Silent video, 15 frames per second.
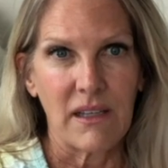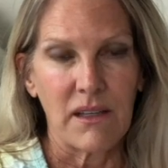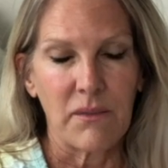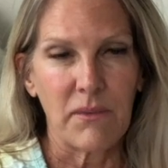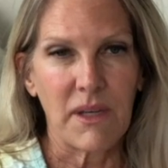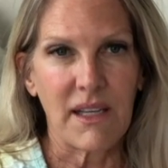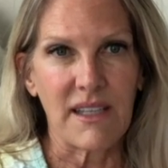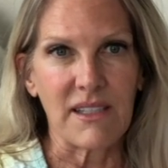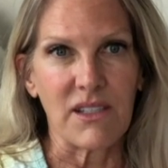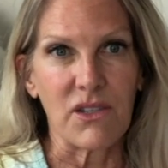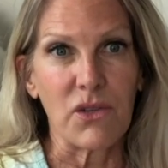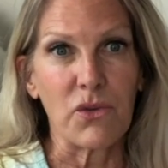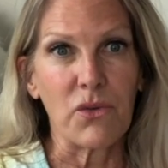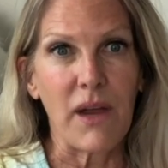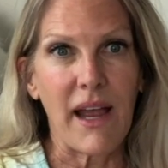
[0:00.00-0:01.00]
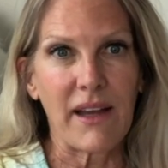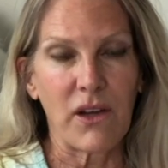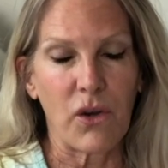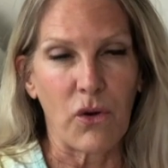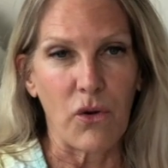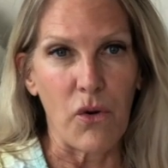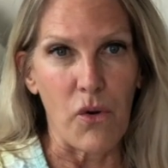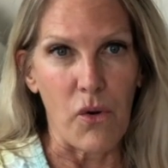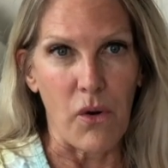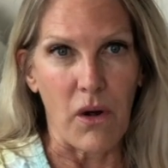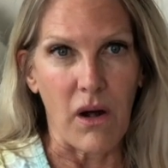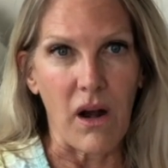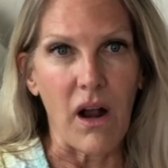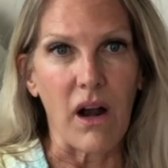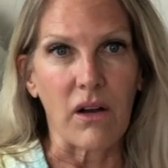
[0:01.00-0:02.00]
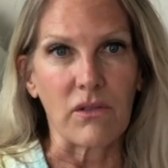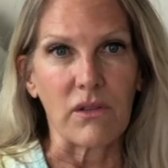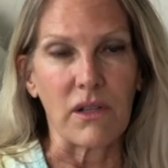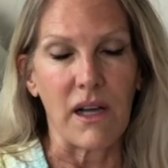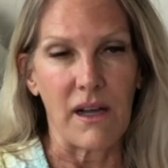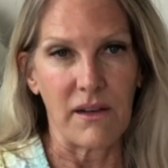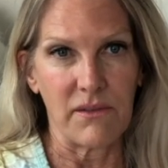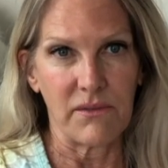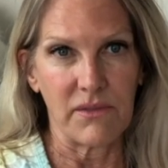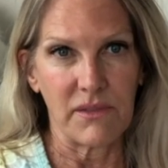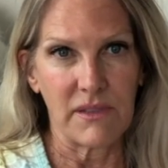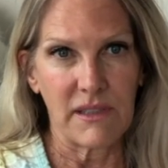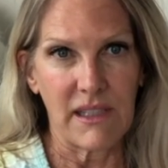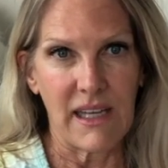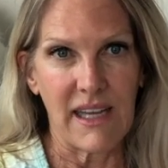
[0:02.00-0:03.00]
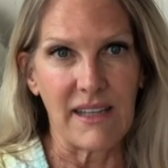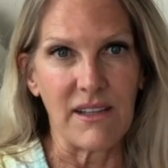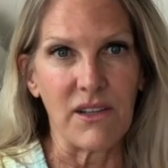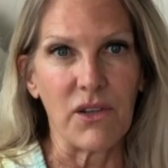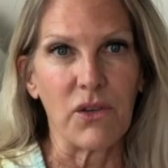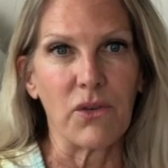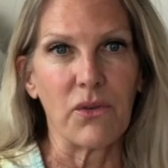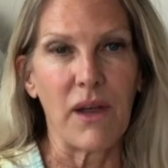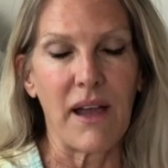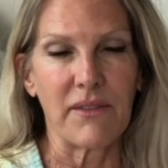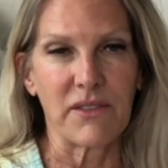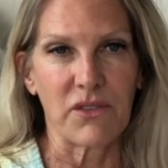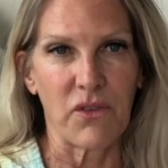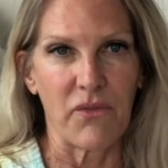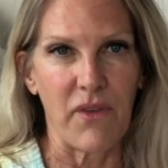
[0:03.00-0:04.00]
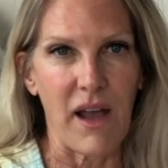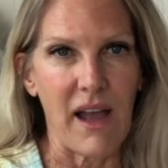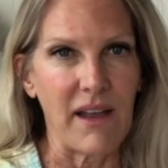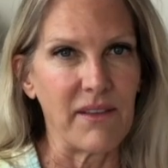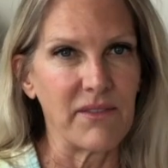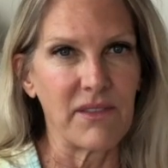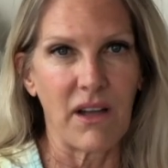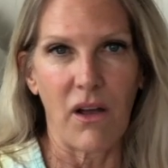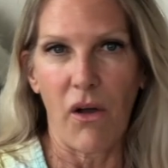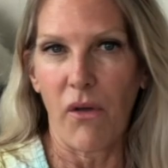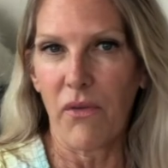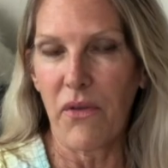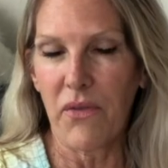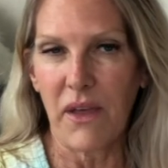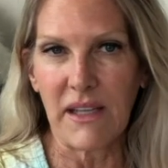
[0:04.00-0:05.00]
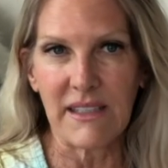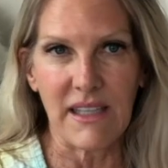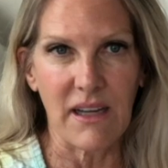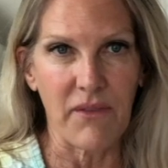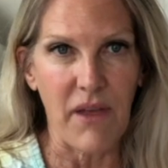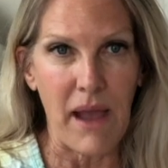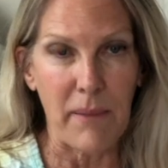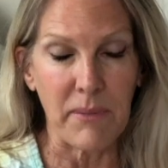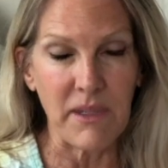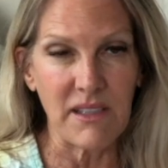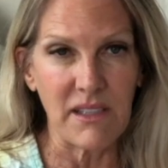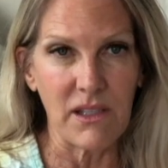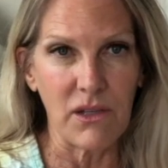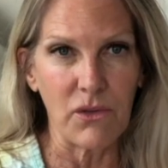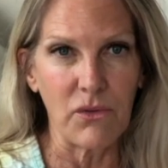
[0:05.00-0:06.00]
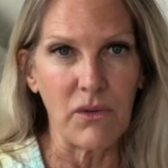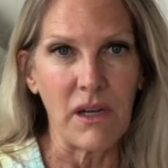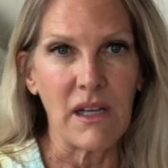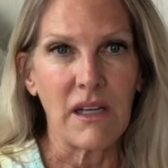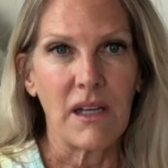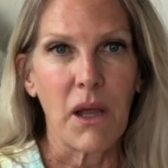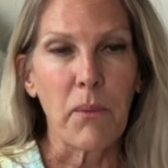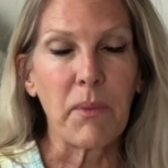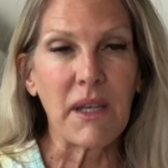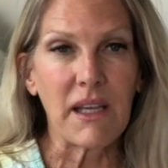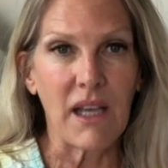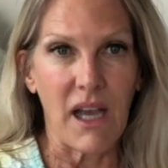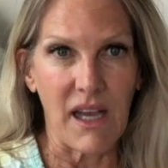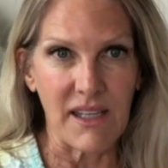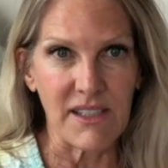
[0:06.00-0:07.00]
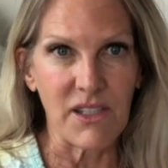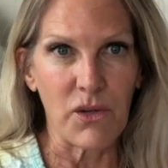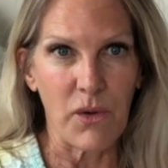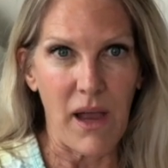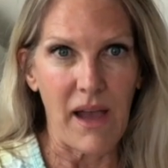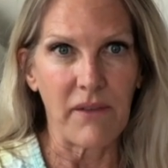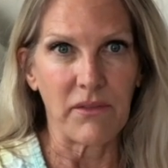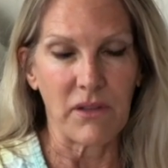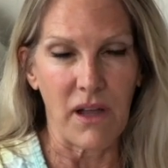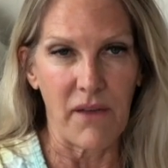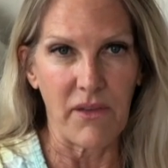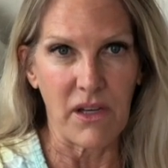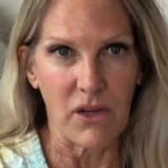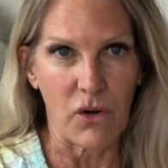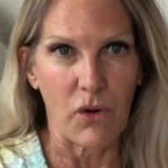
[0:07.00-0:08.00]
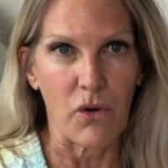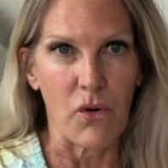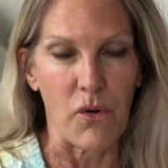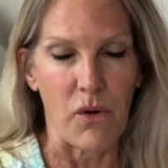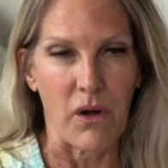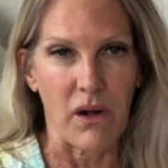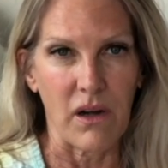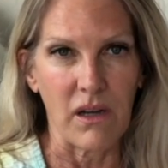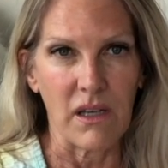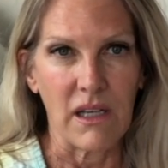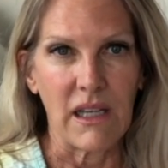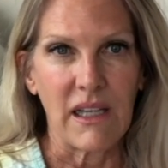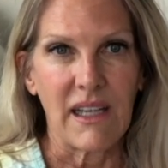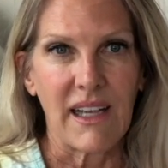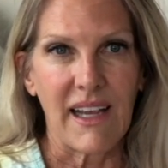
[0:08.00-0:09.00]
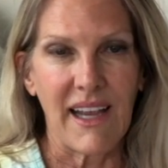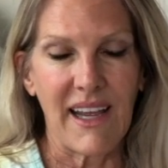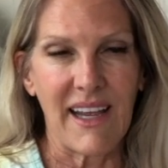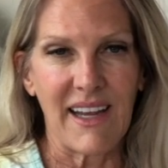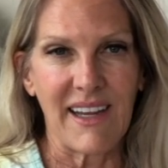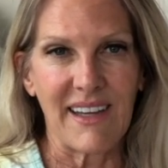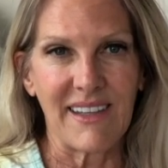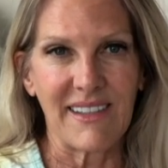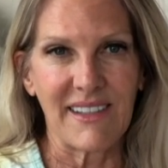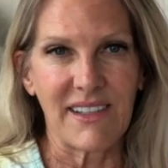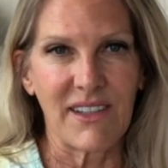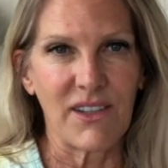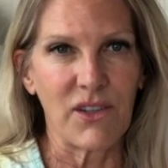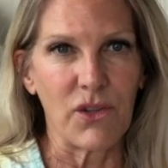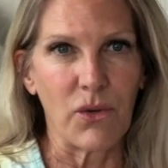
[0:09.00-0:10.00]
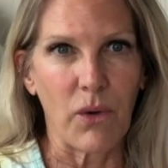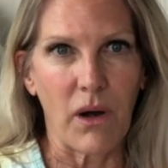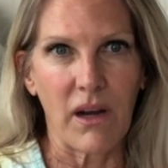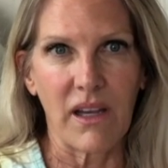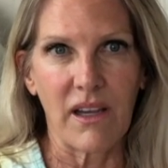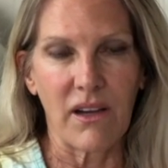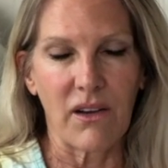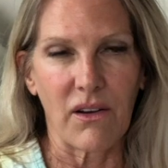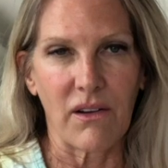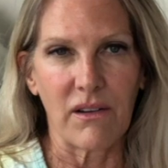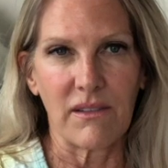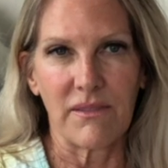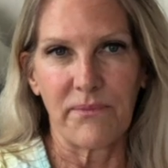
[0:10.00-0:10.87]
because you at your core are love, and you have survived all the things that have happened to you because you have love at your core, and you are here,